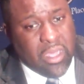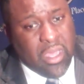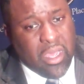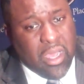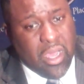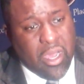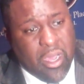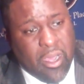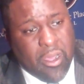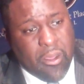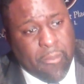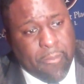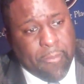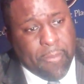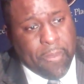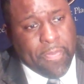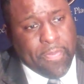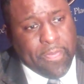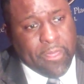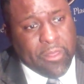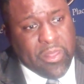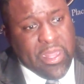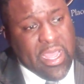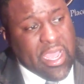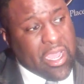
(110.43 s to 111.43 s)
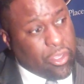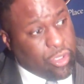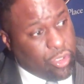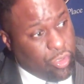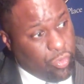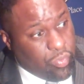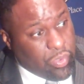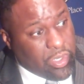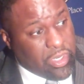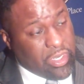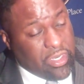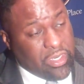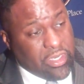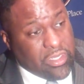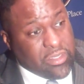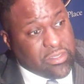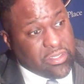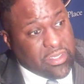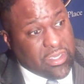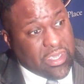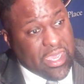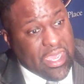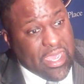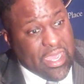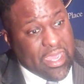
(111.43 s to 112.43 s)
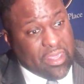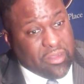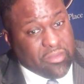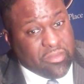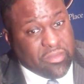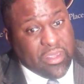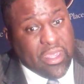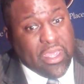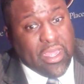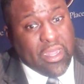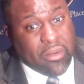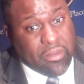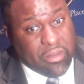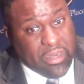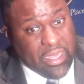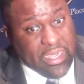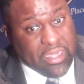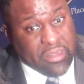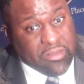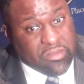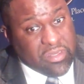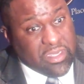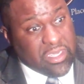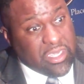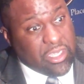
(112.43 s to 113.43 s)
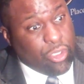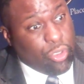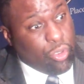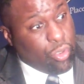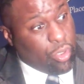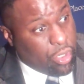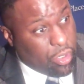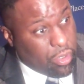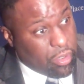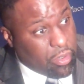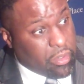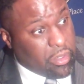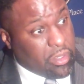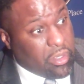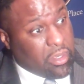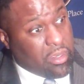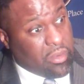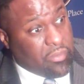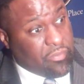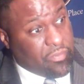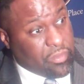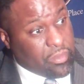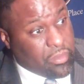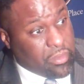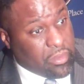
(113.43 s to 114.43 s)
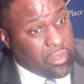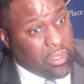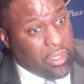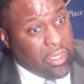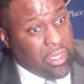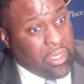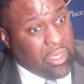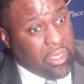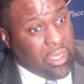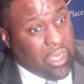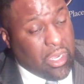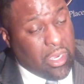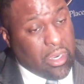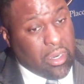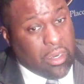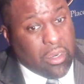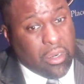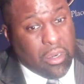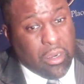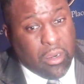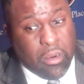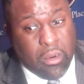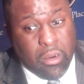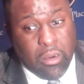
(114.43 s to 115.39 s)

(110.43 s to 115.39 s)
um, now you're running into guys that, like I said, you heard of or or,